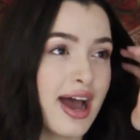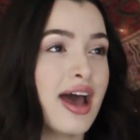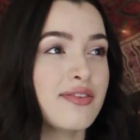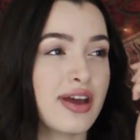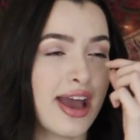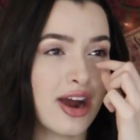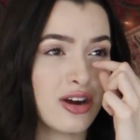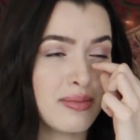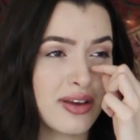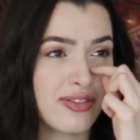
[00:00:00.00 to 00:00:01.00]
I have a
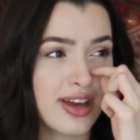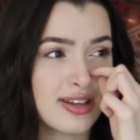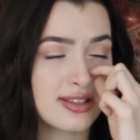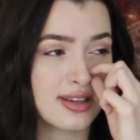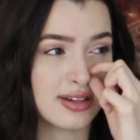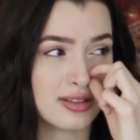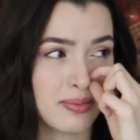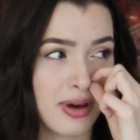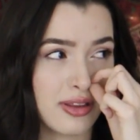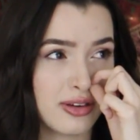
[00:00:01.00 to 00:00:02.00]
hair on my face and it's
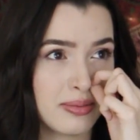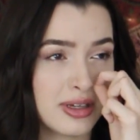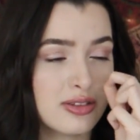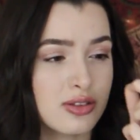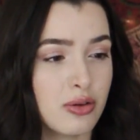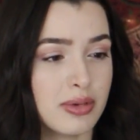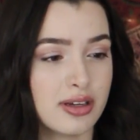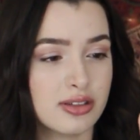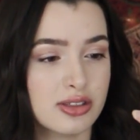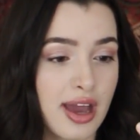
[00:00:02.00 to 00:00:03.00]
bothering me so
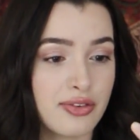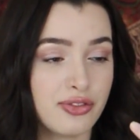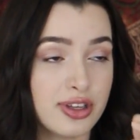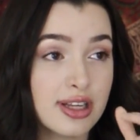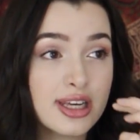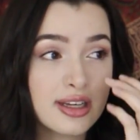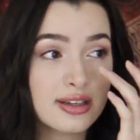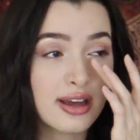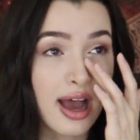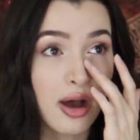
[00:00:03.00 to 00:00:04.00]
much. I feel it.
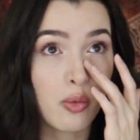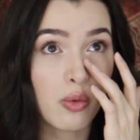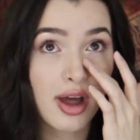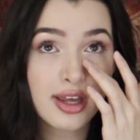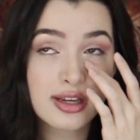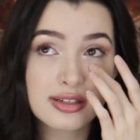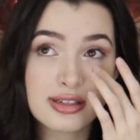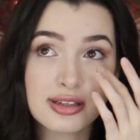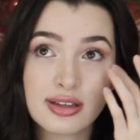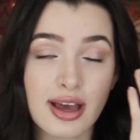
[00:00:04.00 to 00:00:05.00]
I want
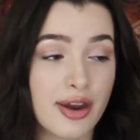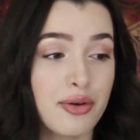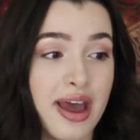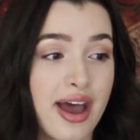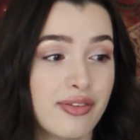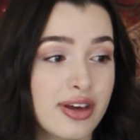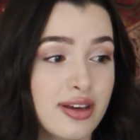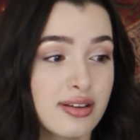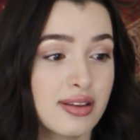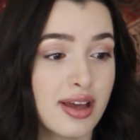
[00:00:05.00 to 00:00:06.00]
it. I don't have
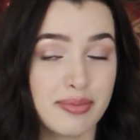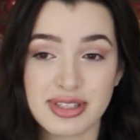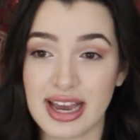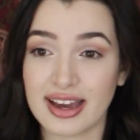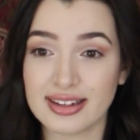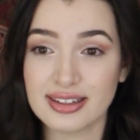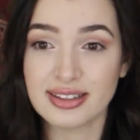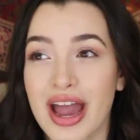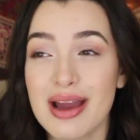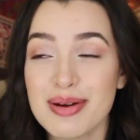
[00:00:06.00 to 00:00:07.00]
it. I'm sad.
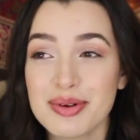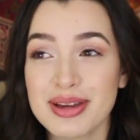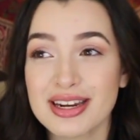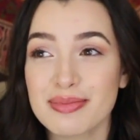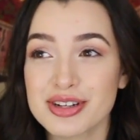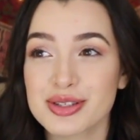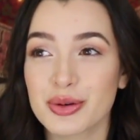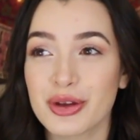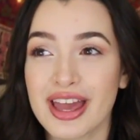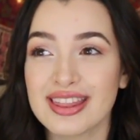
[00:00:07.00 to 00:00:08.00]
I remember being in middle
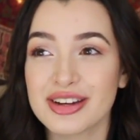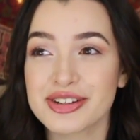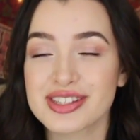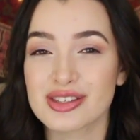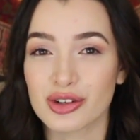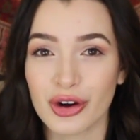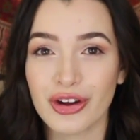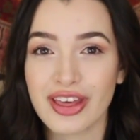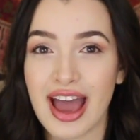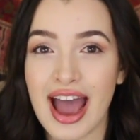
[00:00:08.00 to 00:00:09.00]
school and there was this
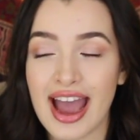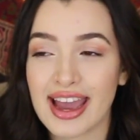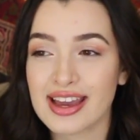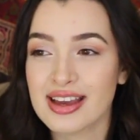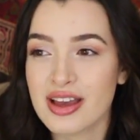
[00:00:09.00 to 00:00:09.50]
girl that